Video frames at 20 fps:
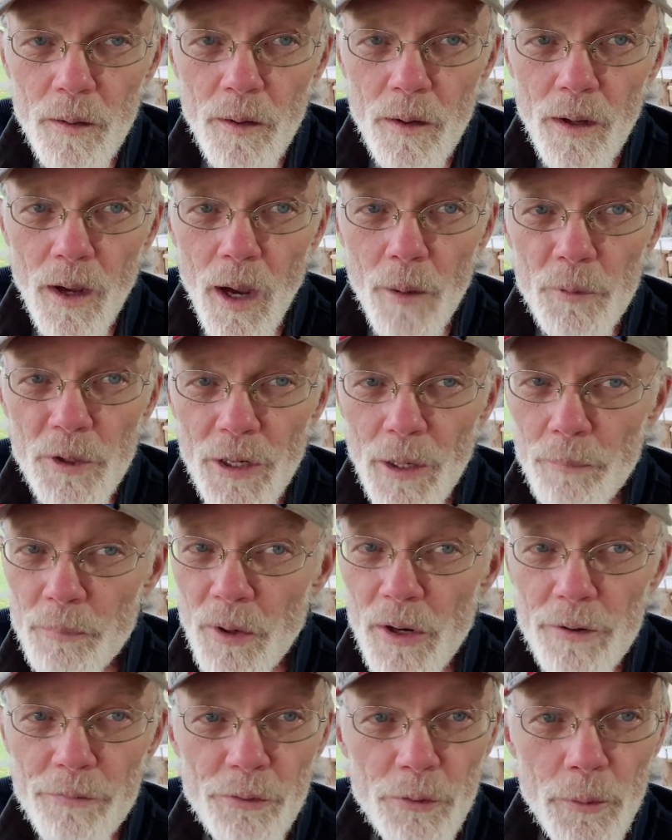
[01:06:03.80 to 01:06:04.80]
I mean, I
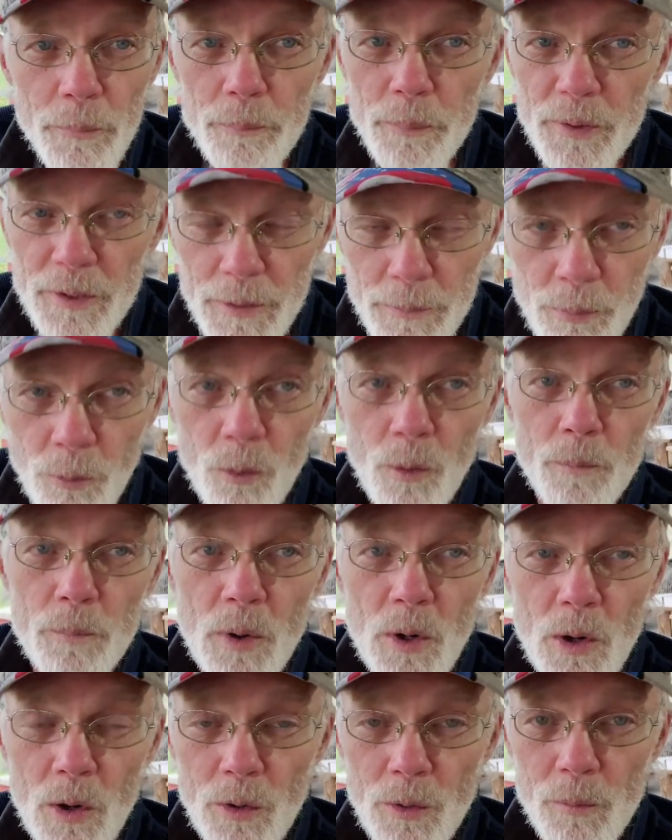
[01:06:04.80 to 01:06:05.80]
pray for the people of
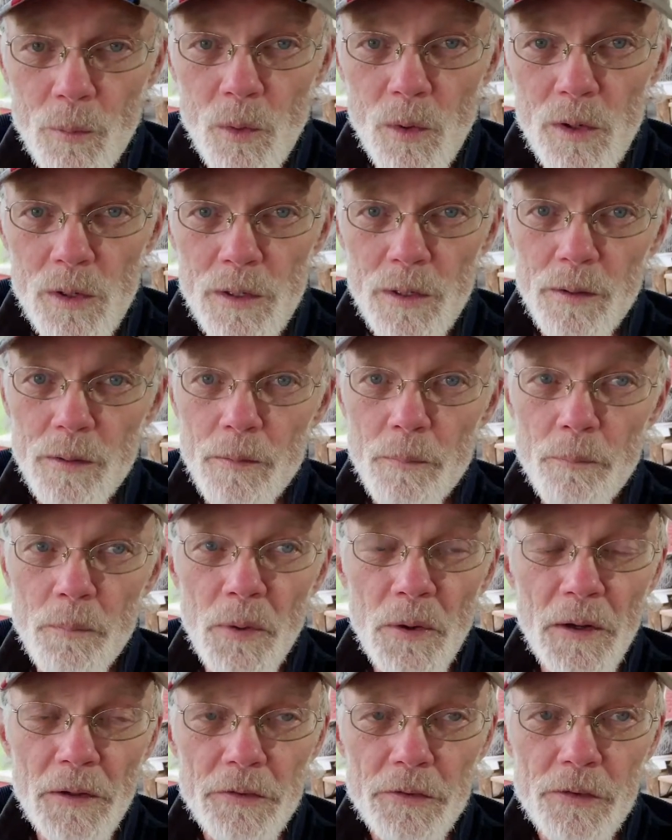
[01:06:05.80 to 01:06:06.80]
Baltimore,
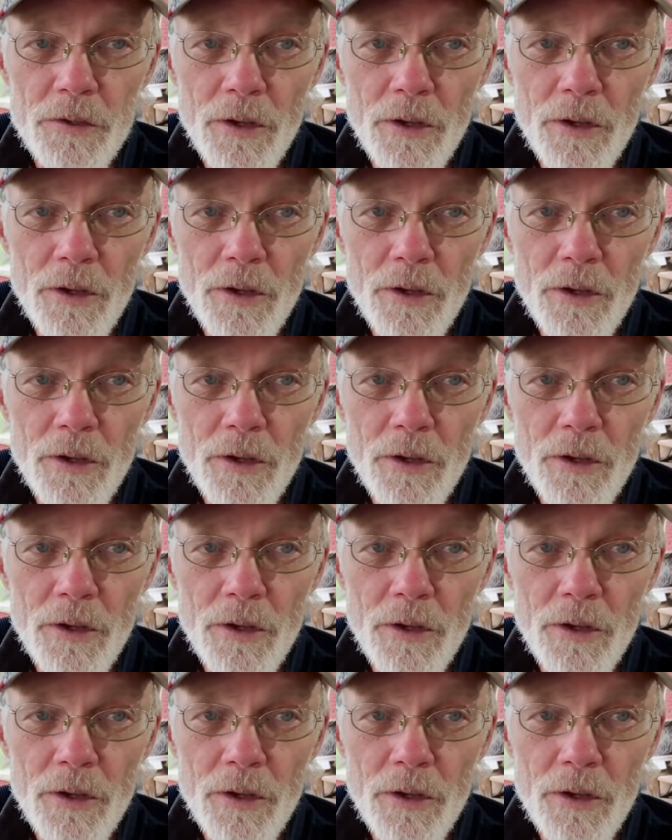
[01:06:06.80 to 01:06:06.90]
but